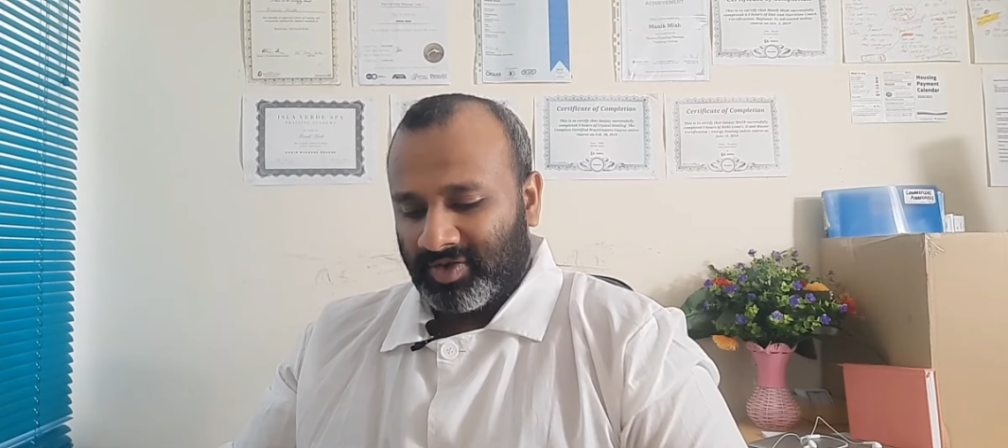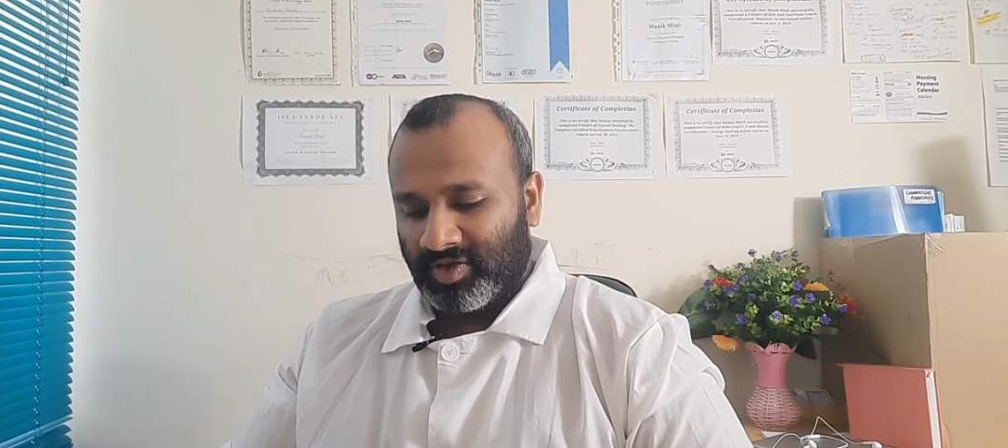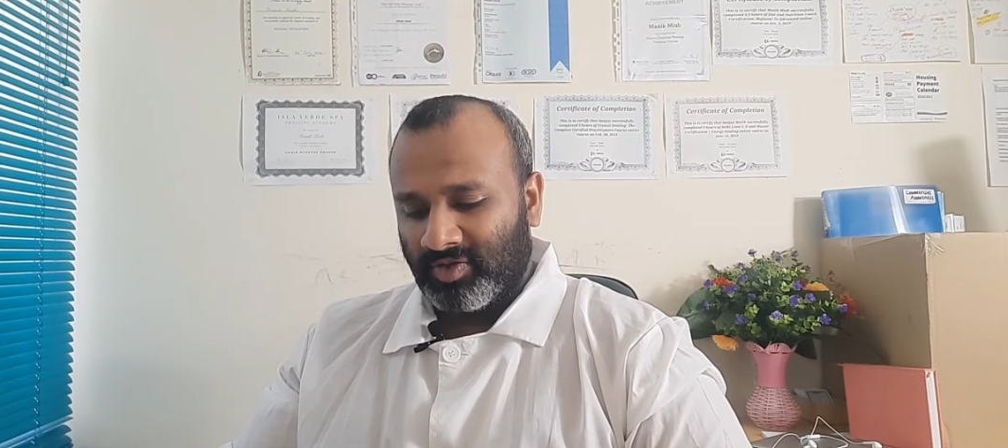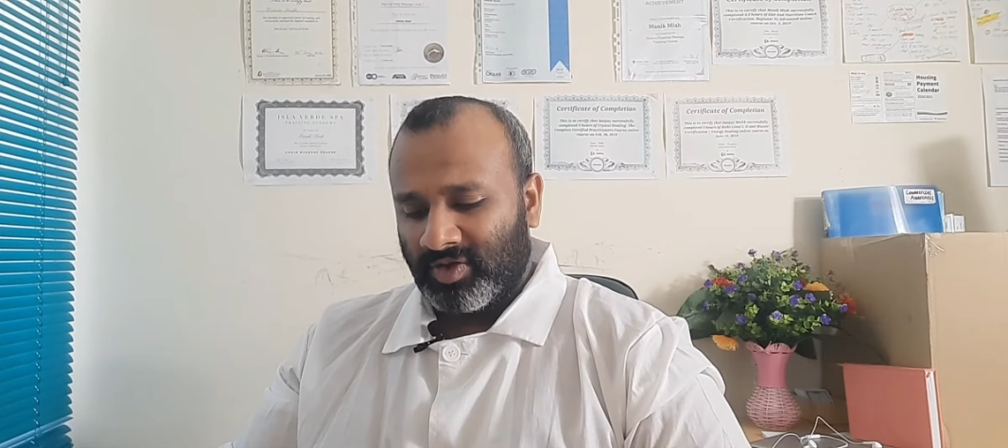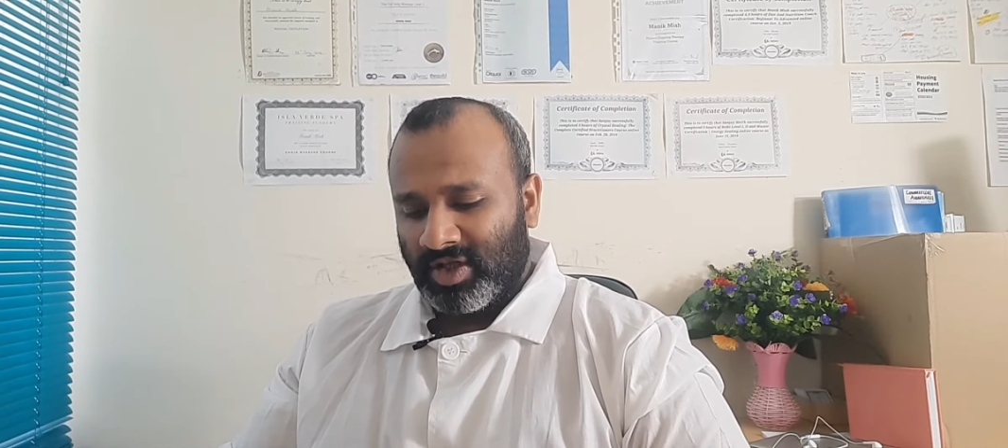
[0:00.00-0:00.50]

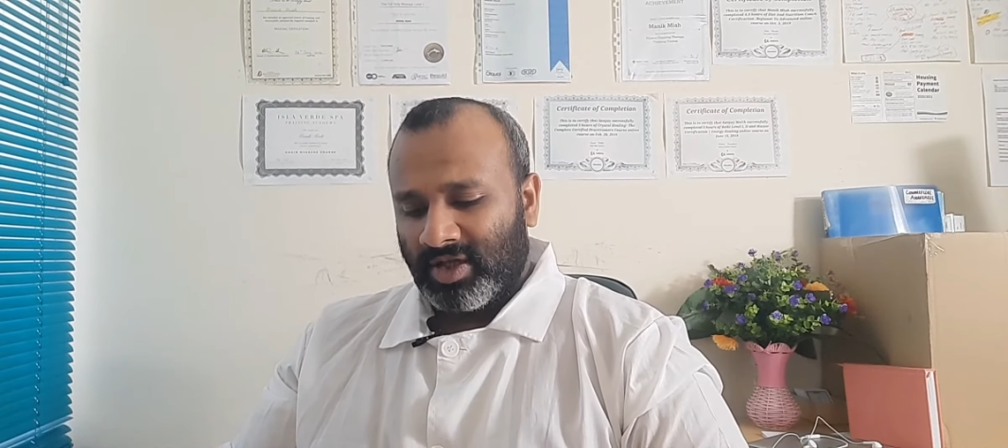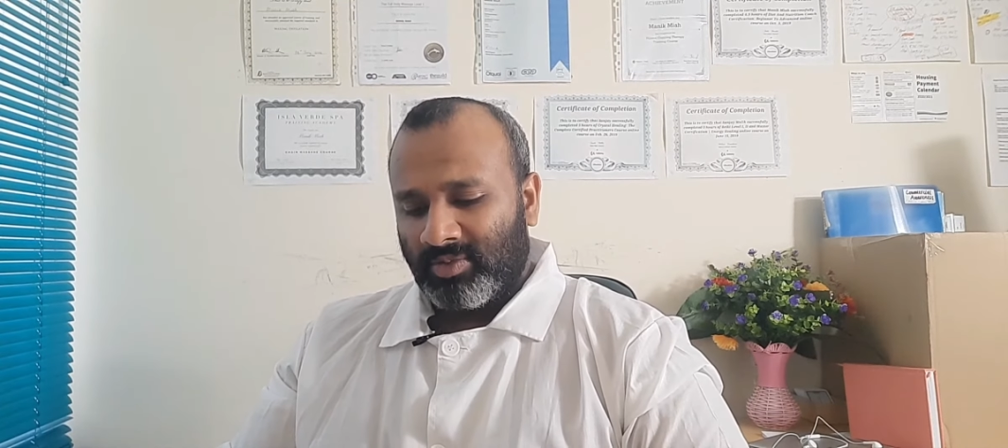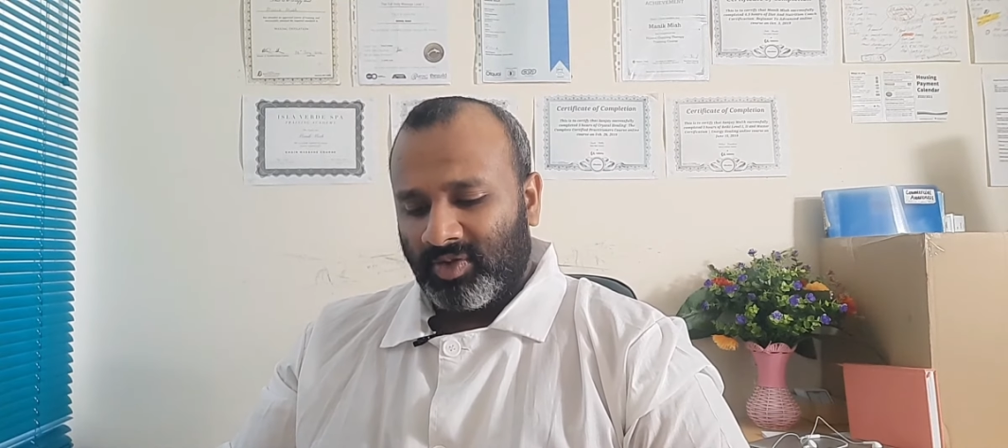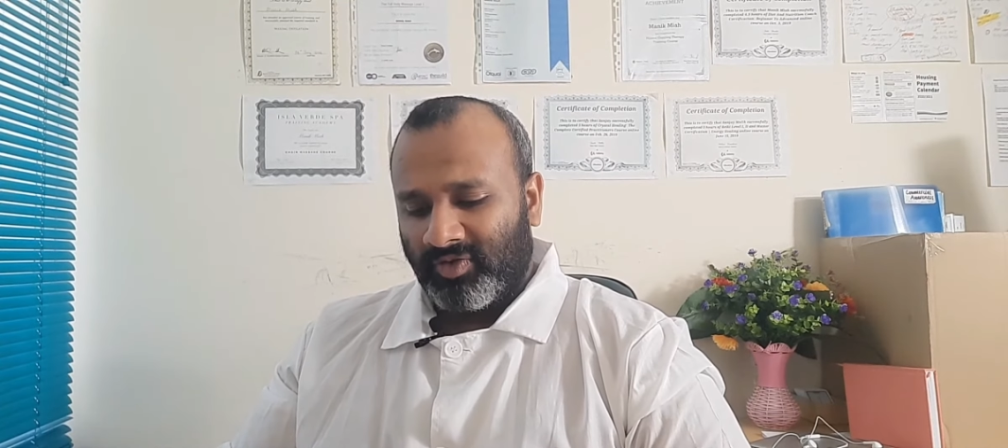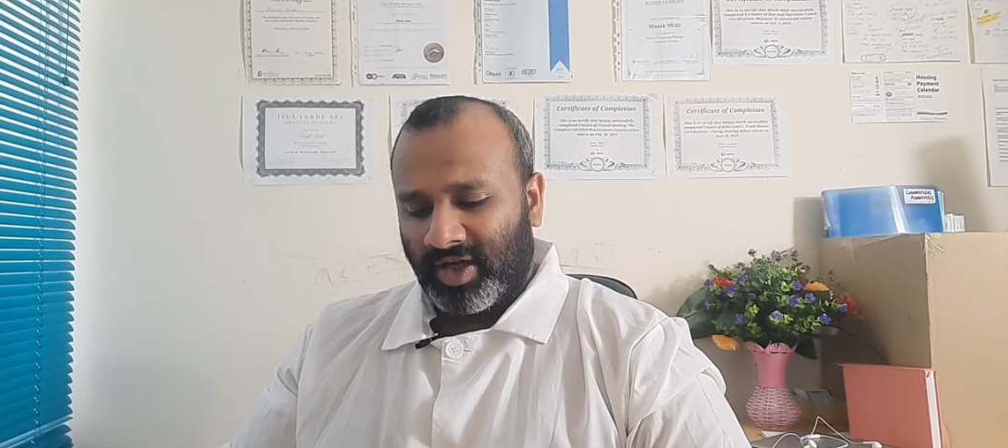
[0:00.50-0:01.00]
So
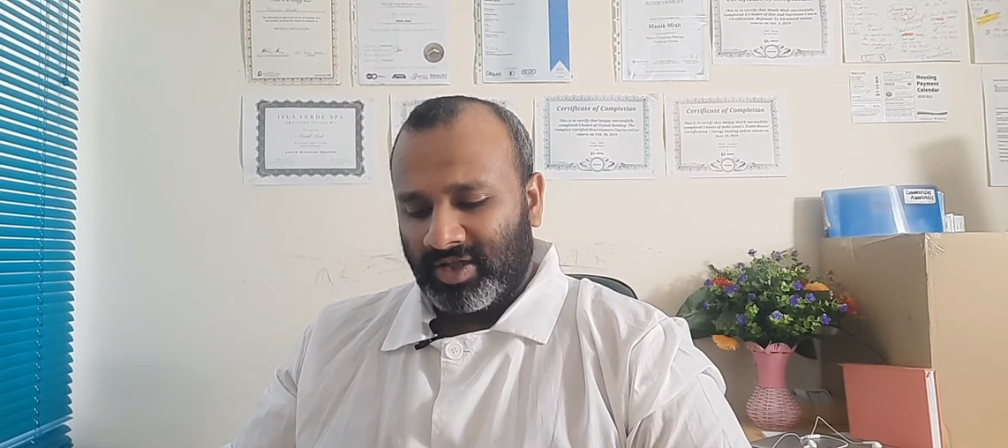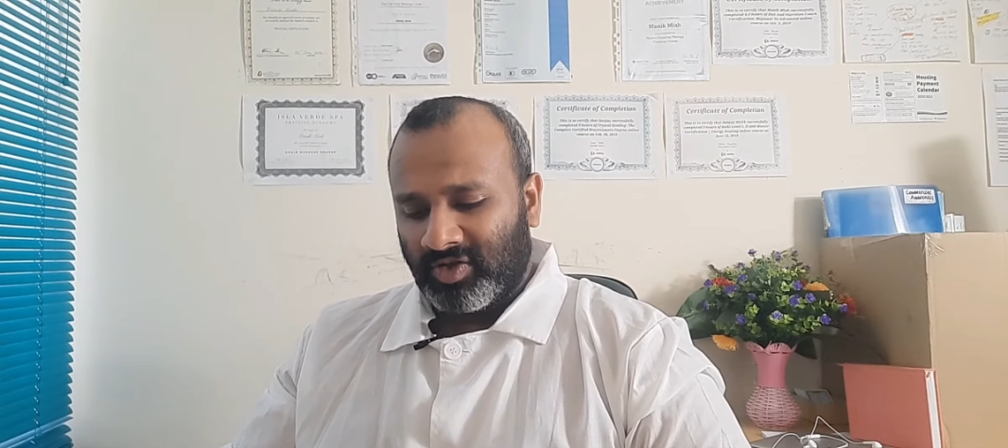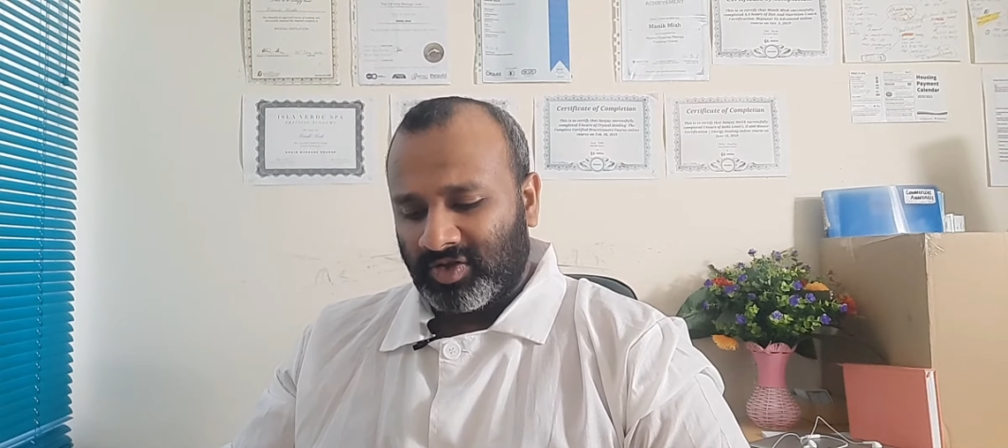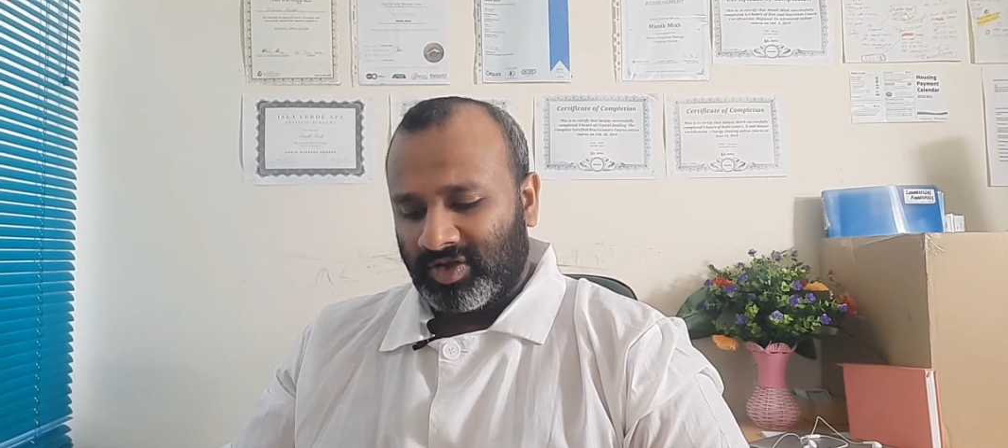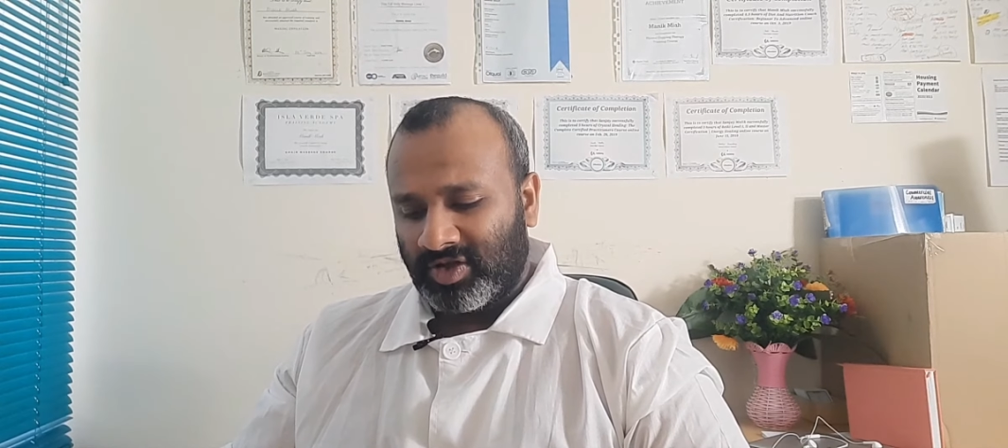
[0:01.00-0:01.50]
provides
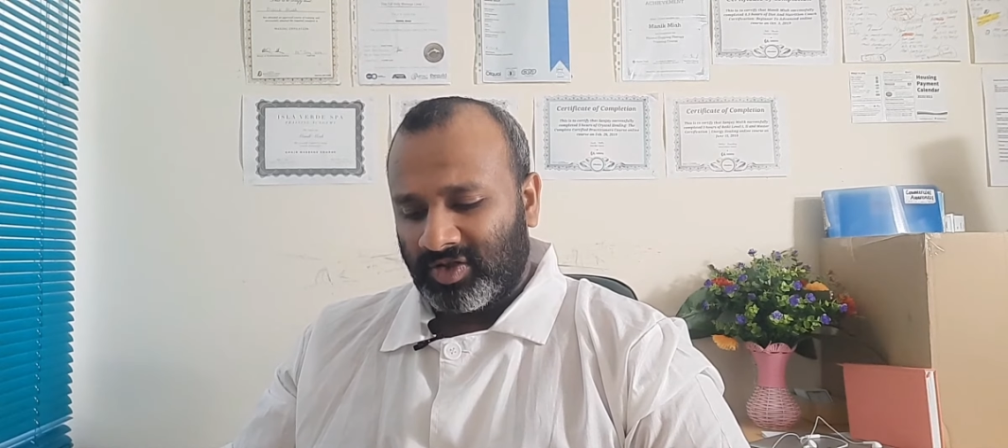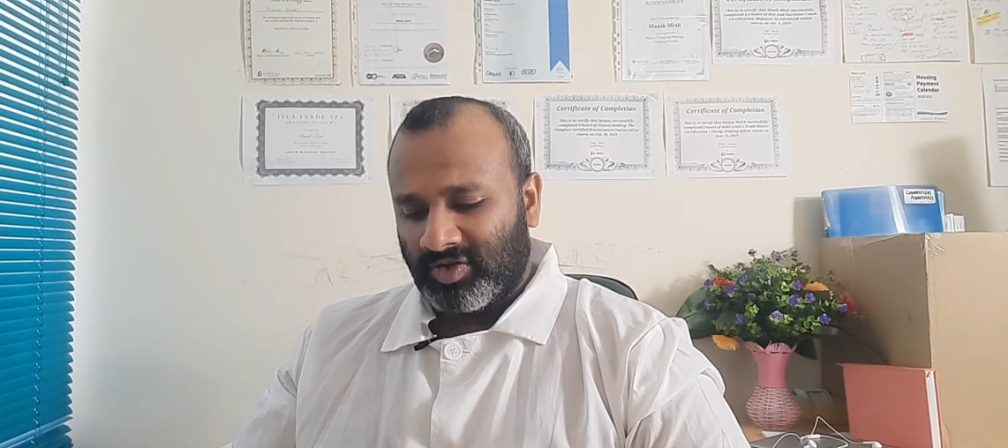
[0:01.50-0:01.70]
oxygen